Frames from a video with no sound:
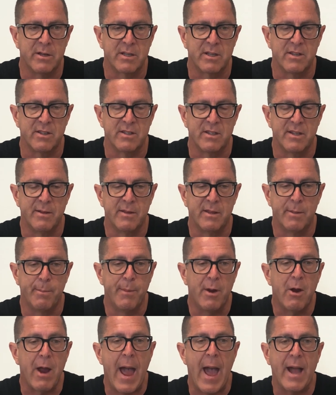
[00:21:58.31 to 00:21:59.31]
because the
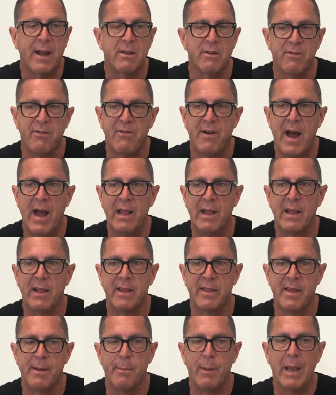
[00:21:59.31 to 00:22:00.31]
mere act of
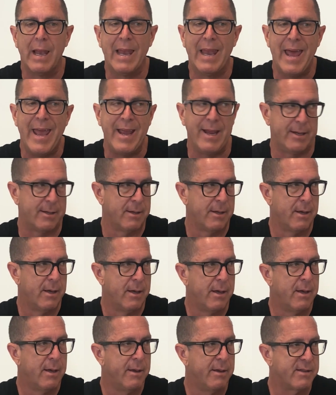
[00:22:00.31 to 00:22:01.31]
filing them late
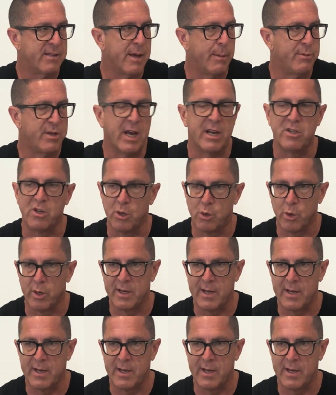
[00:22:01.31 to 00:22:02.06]
subjects you to a